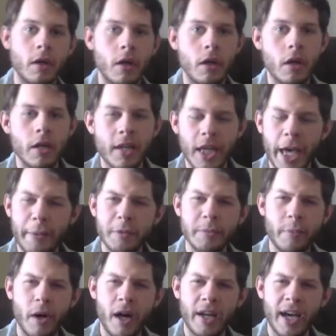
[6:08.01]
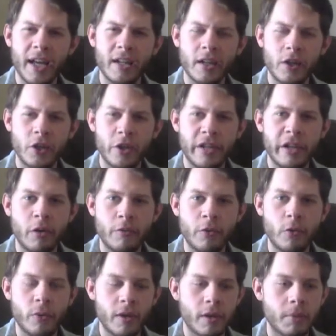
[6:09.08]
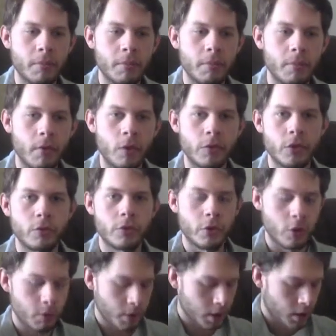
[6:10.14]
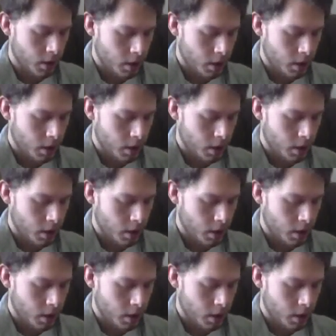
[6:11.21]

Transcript: GameSpot had a good interview with him on YouTube.